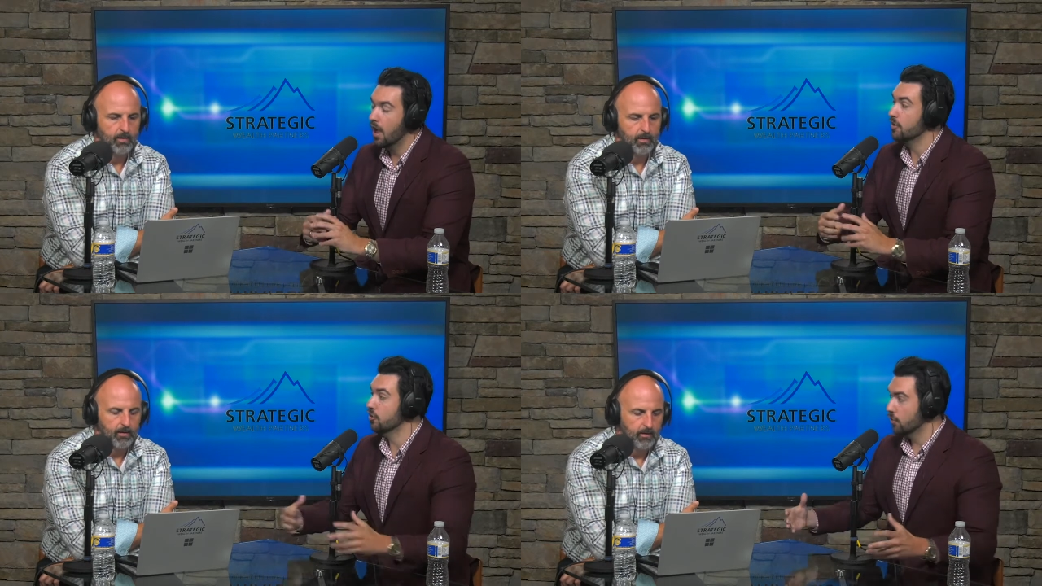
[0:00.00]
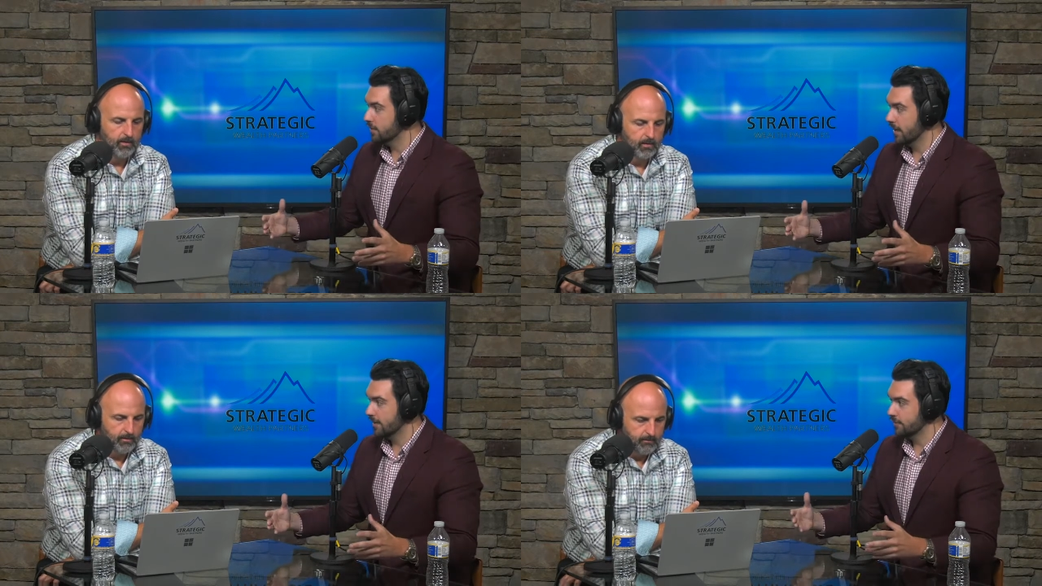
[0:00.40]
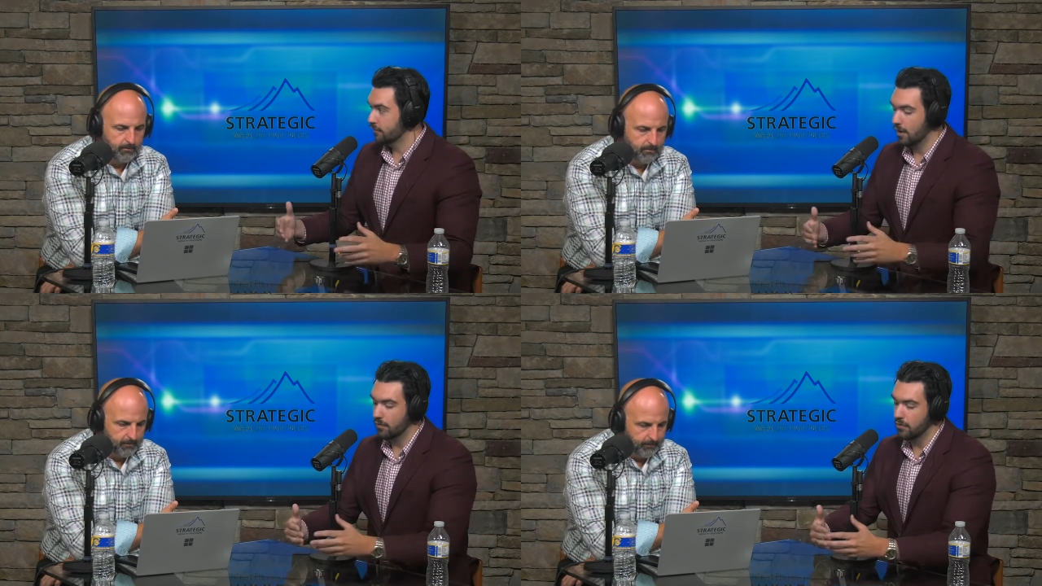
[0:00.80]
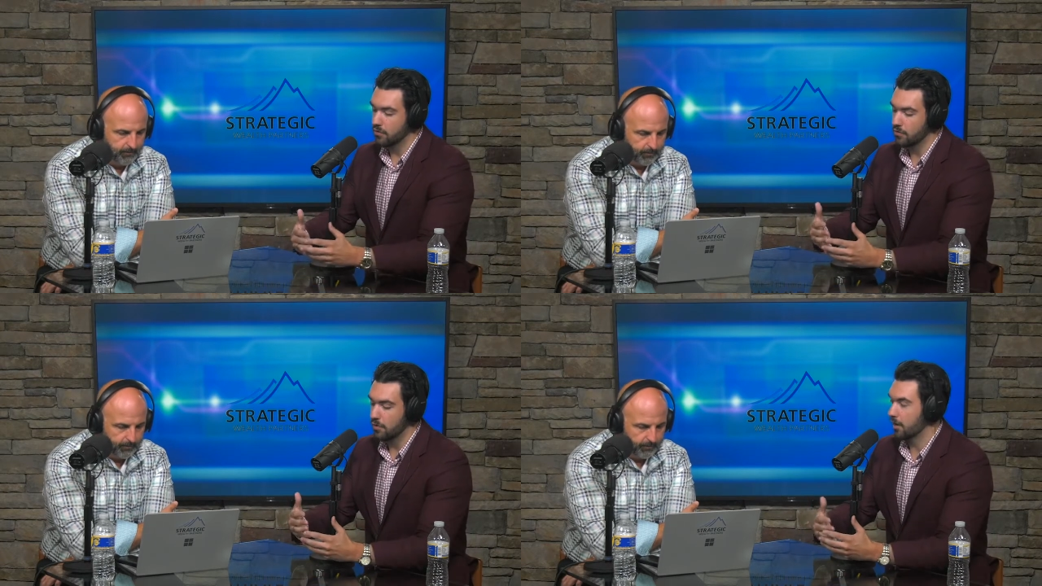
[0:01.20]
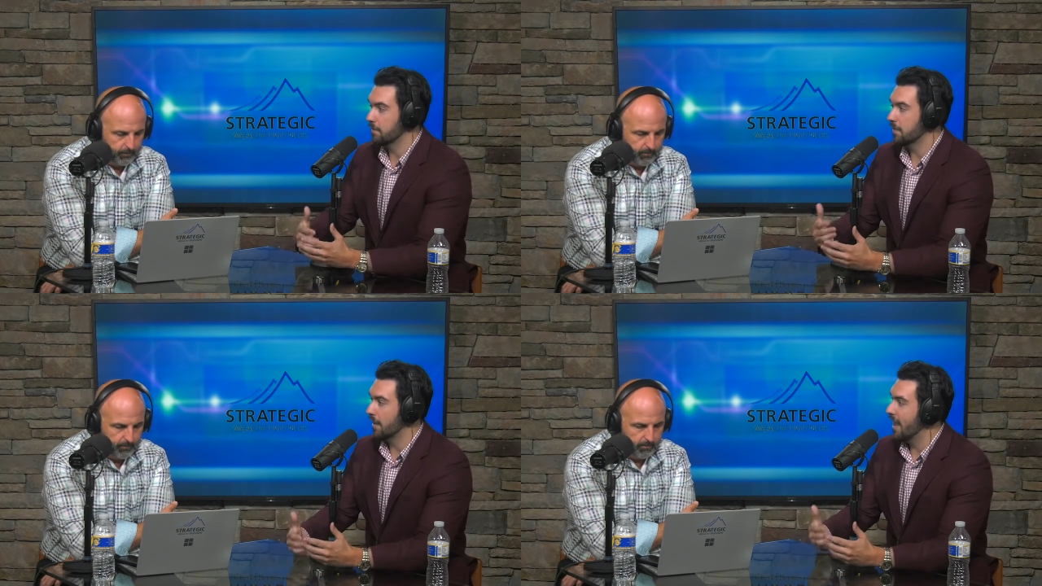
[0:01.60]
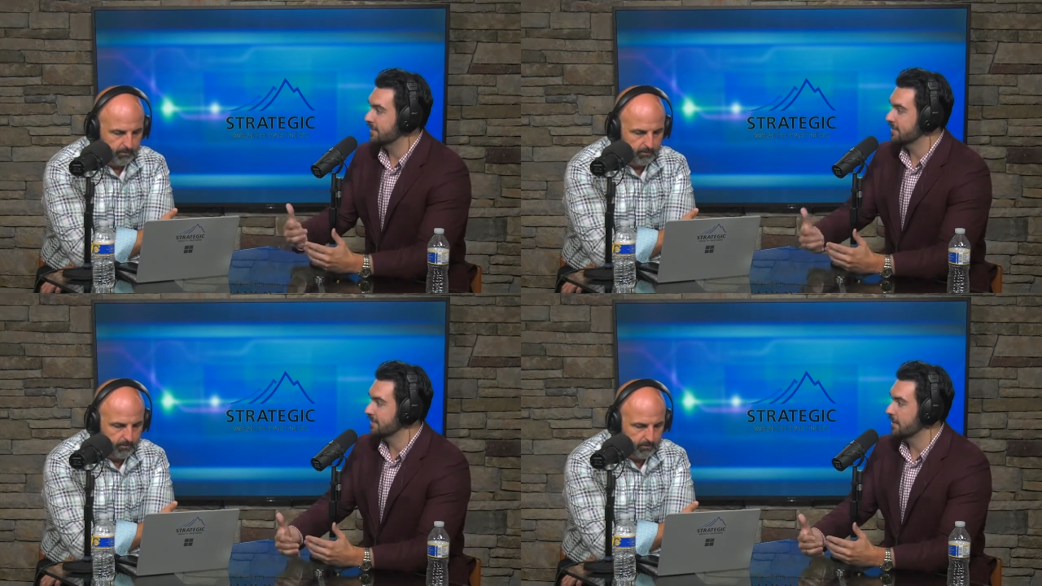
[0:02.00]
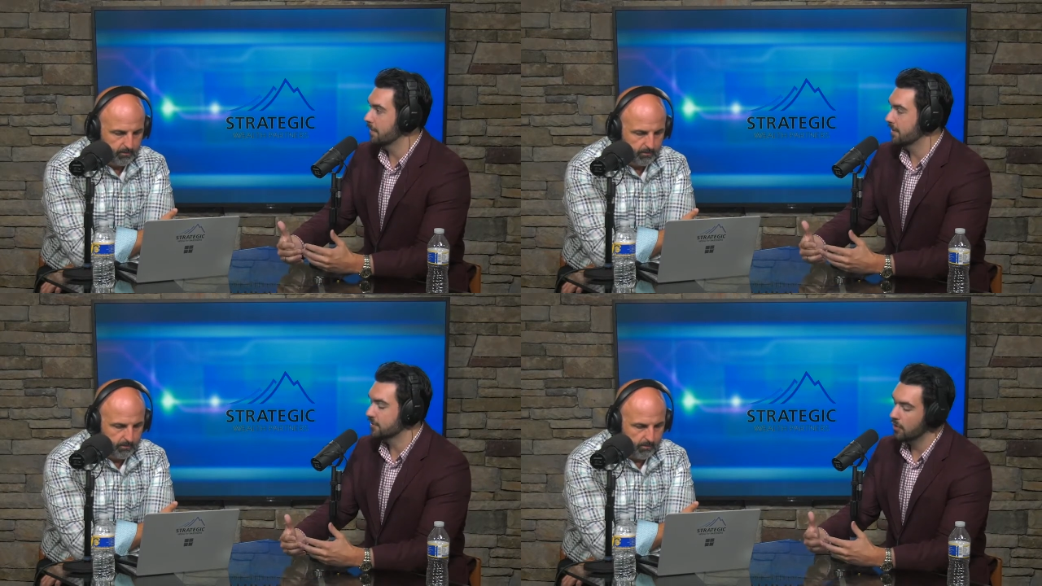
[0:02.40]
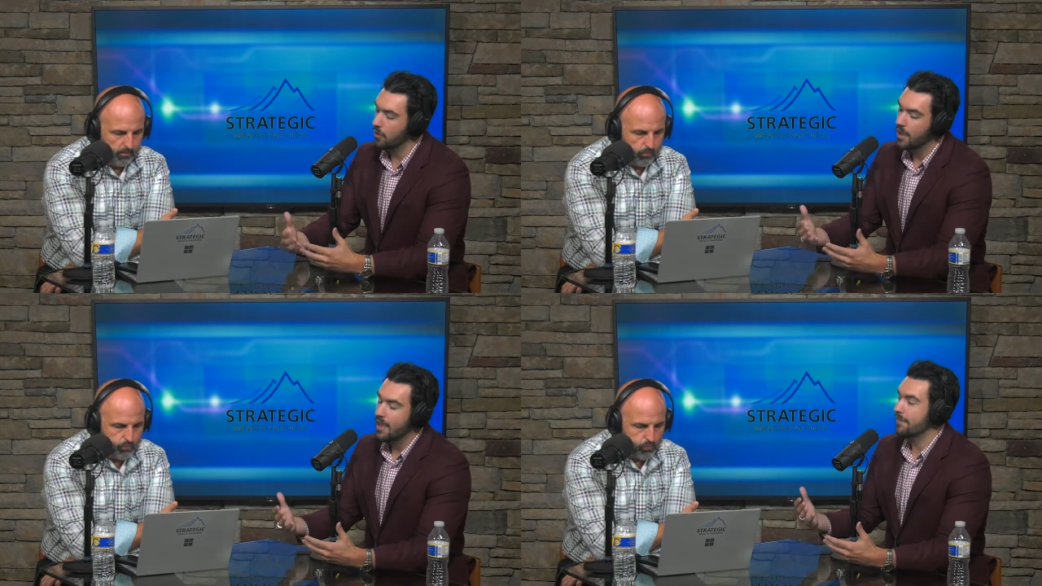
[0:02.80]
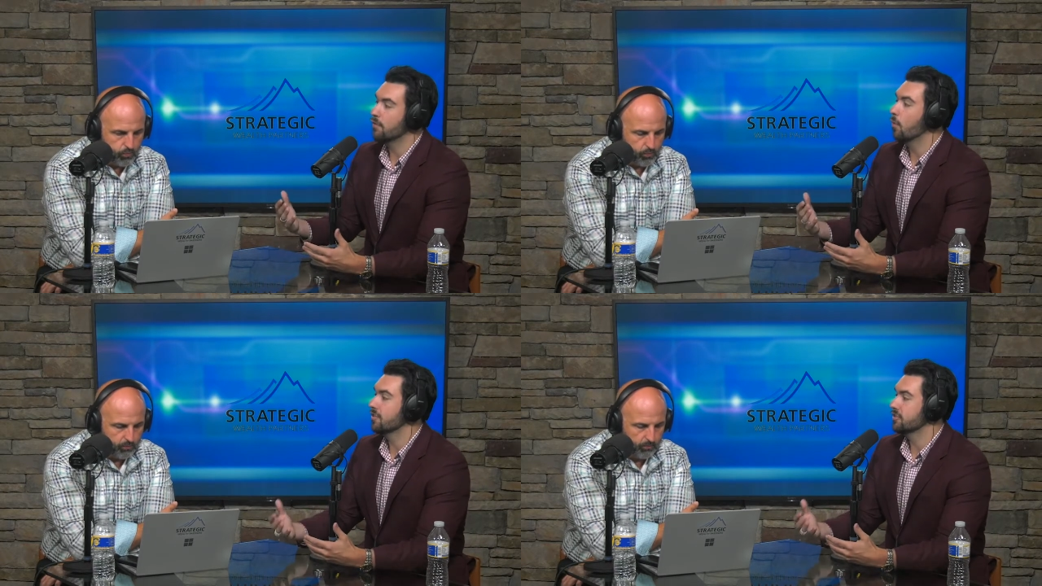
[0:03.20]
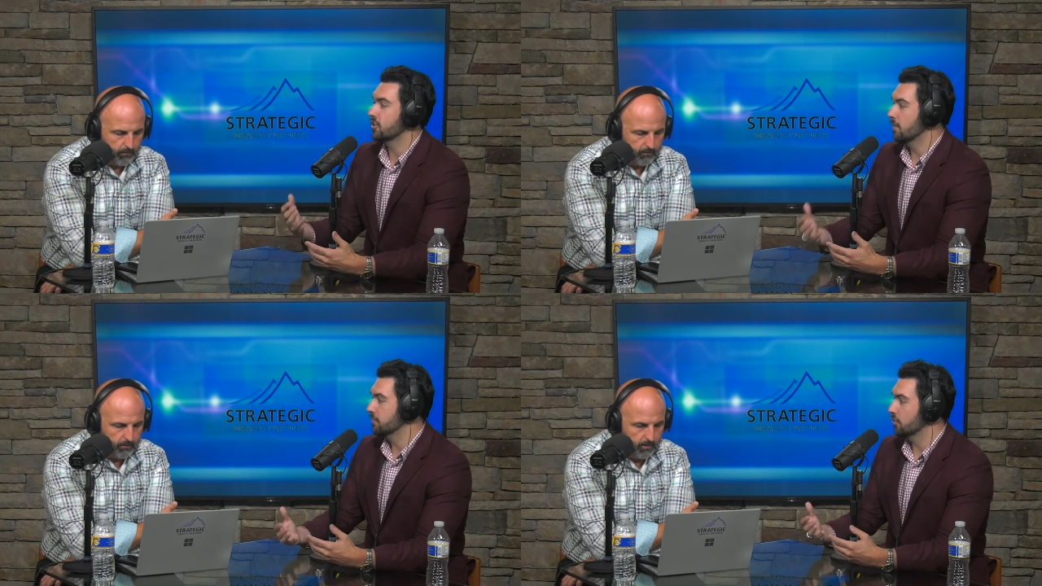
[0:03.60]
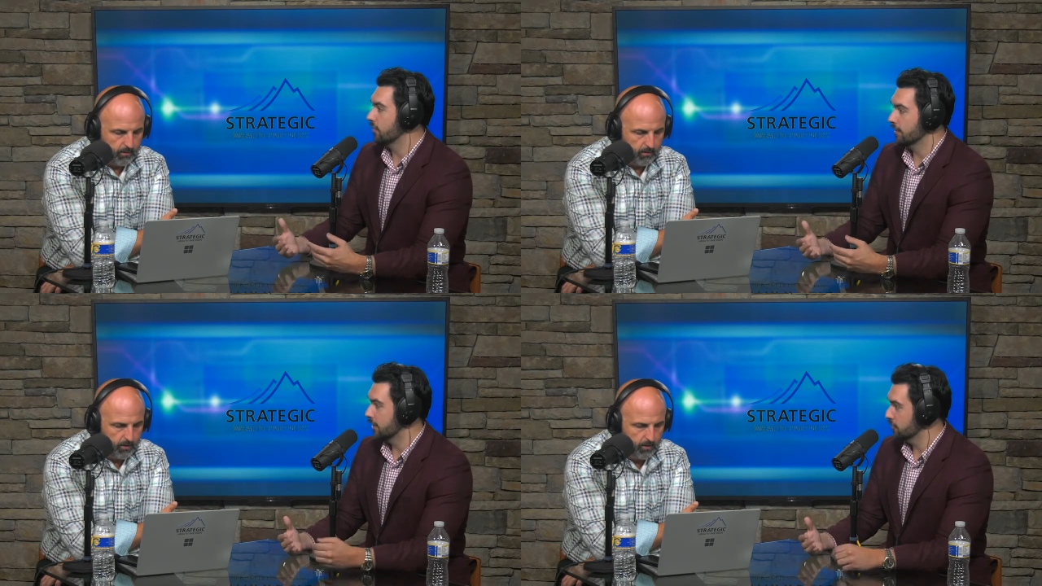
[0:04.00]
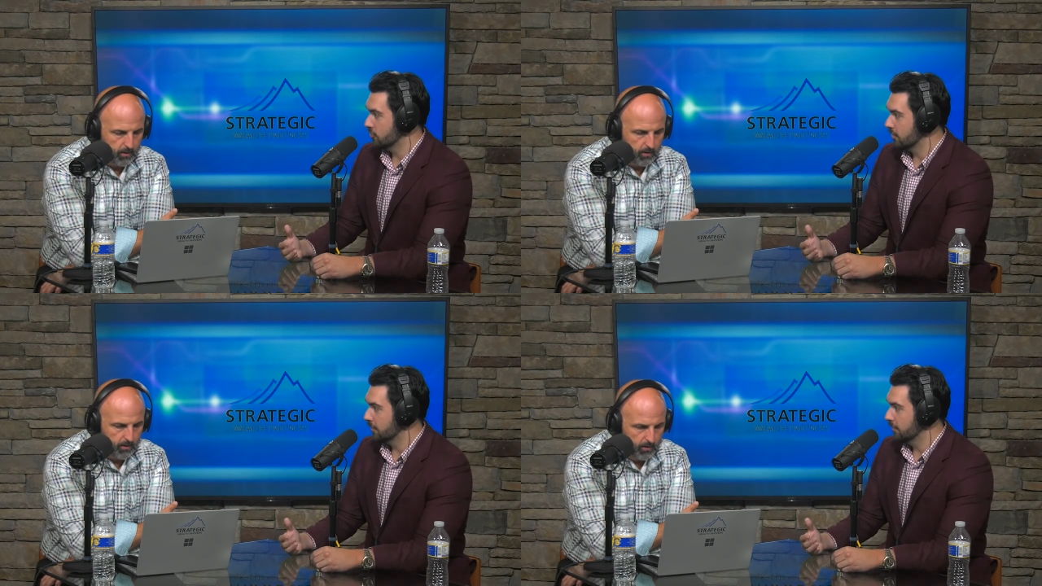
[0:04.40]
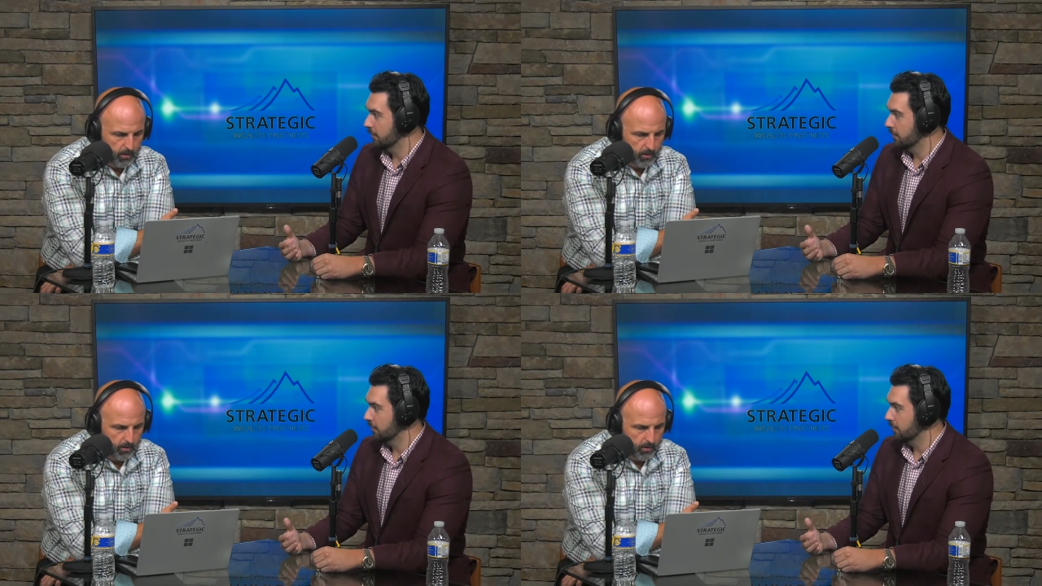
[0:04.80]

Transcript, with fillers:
Speaker 1: annuitized forever you're not going to be able to access that money so if you want some sort of income stream